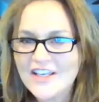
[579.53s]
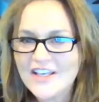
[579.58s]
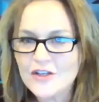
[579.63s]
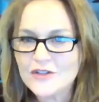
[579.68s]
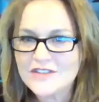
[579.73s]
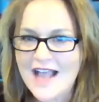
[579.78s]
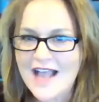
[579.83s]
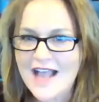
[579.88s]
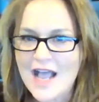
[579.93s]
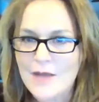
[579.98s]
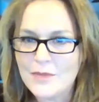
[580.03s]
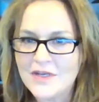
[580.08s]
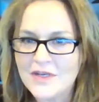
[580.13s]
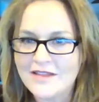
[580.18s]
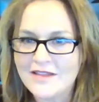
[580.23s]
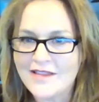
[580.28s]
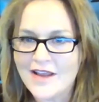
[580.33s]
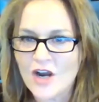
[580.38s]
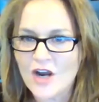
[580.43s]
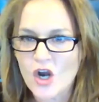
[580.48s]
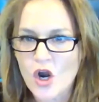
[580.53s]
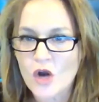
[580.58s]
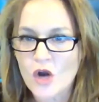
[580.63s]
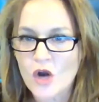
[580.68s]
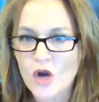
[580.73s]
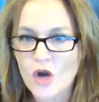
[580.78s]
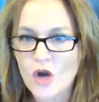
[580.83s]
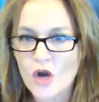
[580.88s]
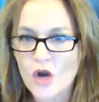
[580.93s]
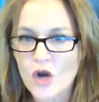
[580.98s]
that happen in there are
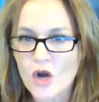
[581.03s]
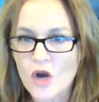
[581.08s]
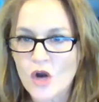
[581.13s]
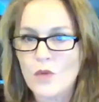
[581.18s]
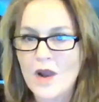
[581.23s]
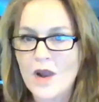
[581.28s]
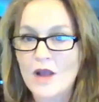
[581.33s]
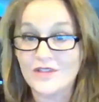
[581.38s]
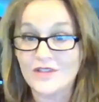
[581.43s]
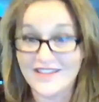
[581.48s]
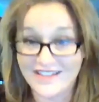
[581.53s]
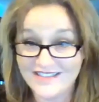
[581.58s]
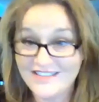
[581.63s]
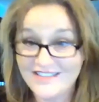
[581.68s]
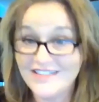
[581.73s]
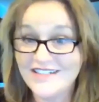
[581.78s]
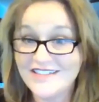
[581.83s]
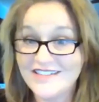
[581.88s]
really around listening